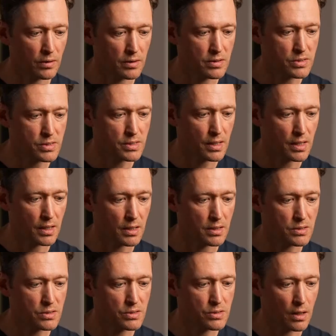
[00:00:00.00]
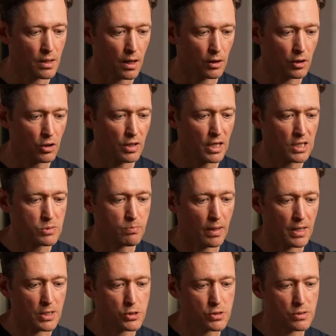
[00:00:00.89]
that says, good
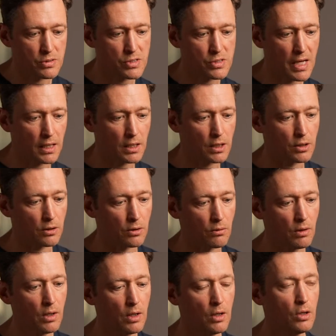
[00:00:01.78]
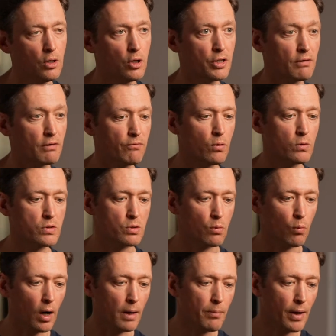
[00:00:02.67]
explanations, thank you. Looking forward to the
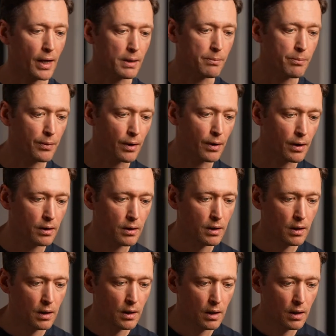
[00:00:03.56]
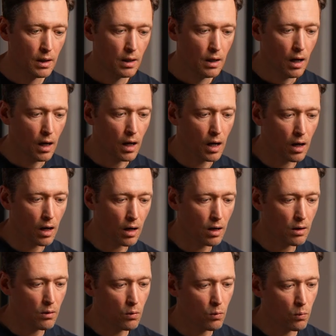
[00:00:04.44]
white paper.
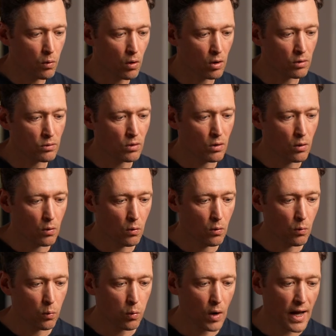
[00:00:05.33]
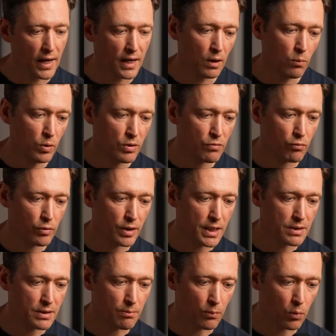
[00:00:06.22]
One, where can we
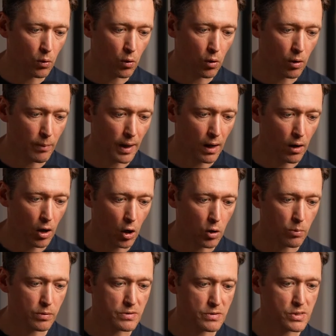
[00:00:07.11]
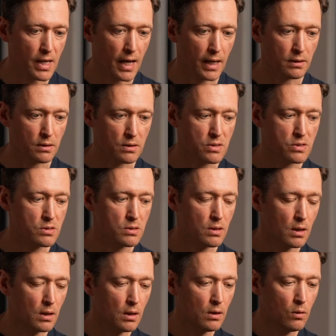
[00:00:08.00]
read more about Open Standards
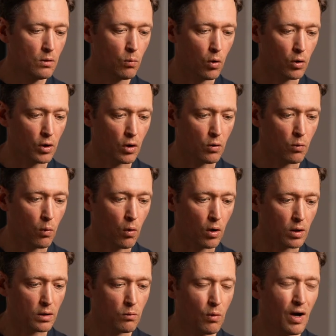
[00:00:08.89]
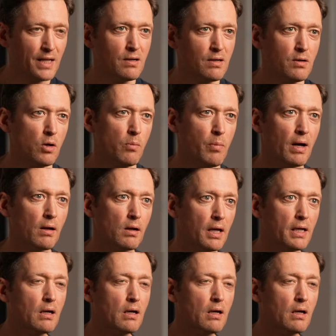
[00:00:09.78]
101? Well, I don't know about